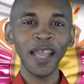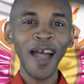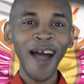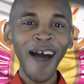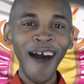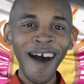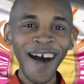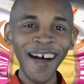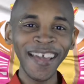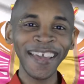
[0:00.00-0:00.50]

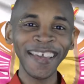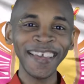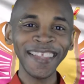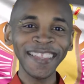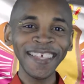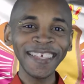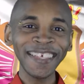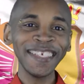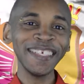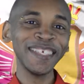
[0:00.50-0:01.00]
Hi,
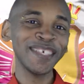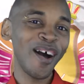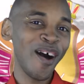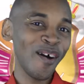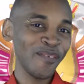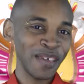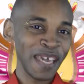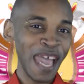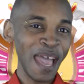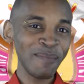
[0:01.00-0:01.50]
this is
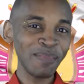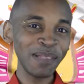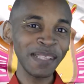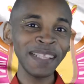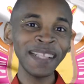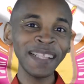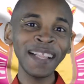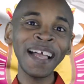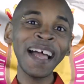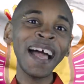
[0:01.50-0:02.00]
Garvey
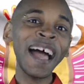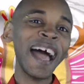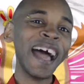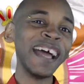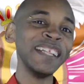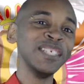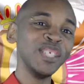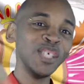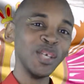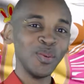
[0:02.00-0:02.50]
Campbell,
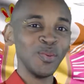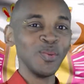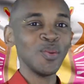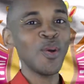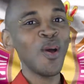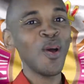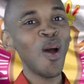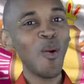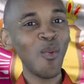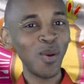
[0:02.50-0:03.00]
and you
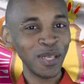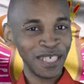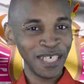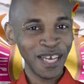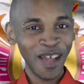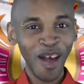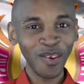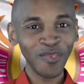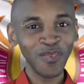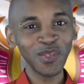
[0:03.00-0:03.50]
are watching
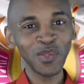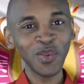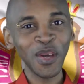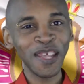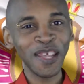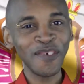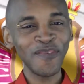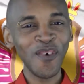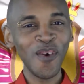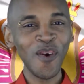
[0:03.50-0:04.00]
Carnival
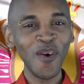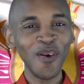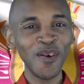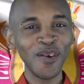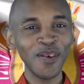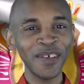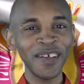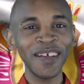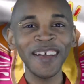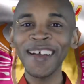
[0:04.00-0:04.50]
24.
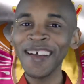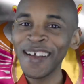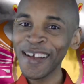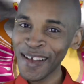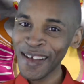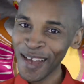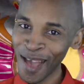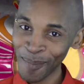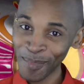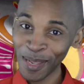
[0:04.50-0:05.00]

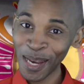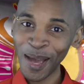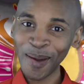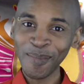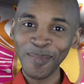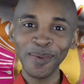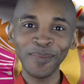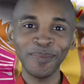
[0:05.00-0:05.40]
Coming up.